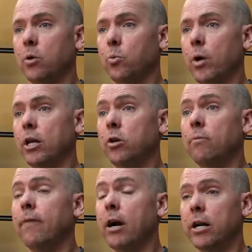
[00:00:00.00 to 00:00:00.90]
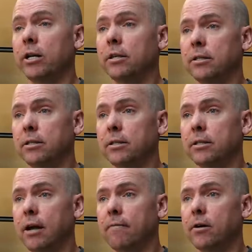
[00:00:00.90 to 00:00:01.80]
when a new variant is
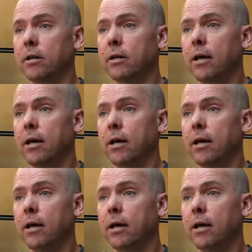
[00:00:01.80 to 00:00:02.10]
discovered,